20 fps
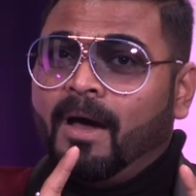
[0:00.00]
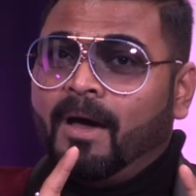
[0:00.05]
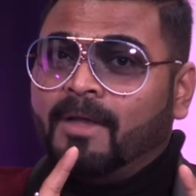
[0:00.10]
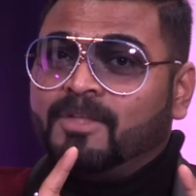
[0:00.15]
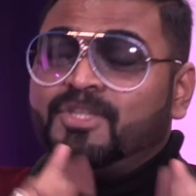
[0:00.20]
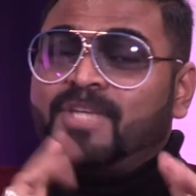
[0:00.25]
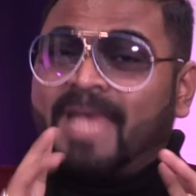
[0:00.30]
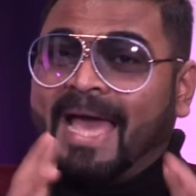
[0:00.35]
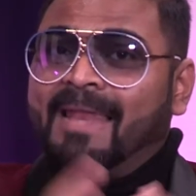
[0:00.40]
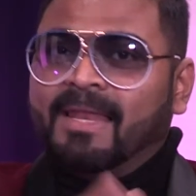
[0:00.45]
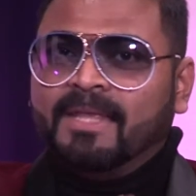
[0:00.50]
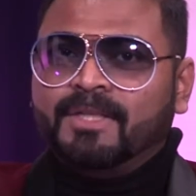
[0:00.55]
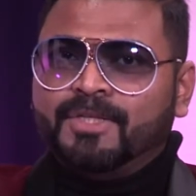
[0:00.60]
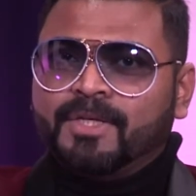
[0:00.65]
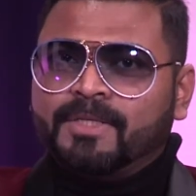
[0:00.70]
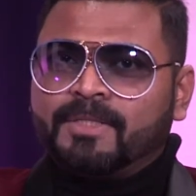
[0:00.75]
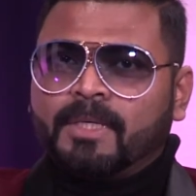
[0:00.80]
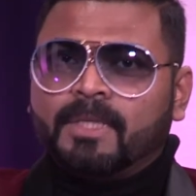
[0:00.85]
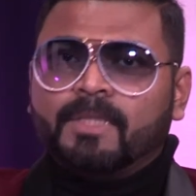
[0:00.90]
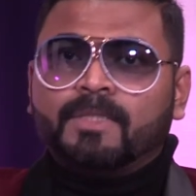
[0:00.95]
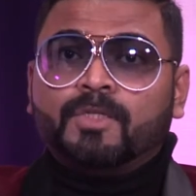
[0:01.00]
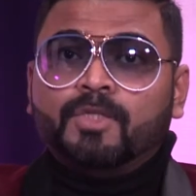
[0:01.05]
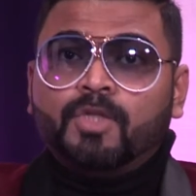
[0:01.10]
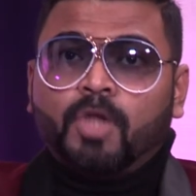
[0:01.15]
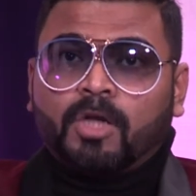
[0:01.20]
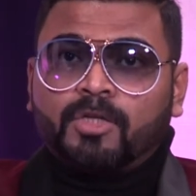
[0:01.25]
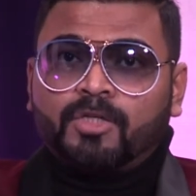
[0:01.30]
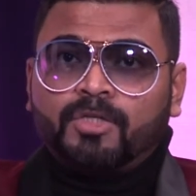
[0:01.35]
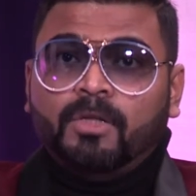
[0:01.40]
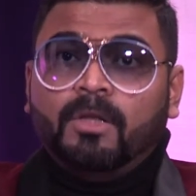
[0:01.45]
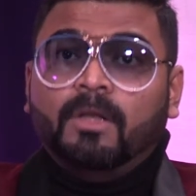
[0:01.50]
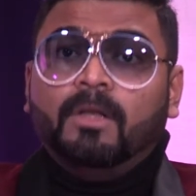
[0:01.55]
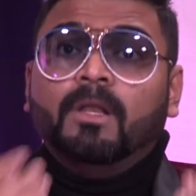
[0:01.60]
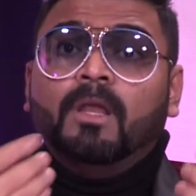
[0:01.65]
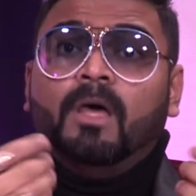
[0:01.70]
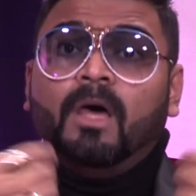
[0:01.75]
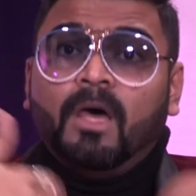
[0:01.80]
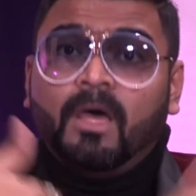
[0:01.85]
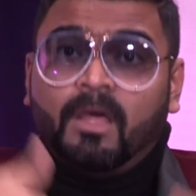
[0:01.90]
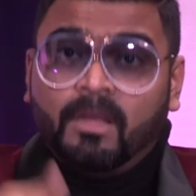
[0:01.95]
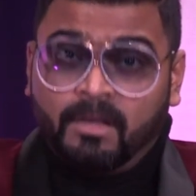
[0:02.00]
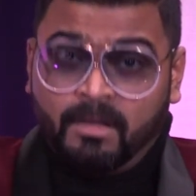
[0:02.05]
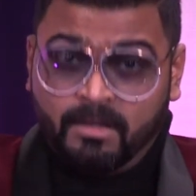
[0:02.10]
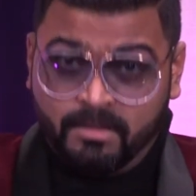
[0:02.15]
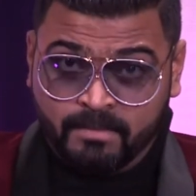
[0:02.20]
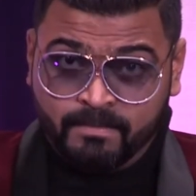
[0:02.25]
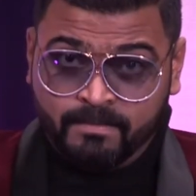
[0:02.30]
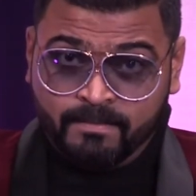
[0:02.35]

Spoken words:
challenges is not to learn.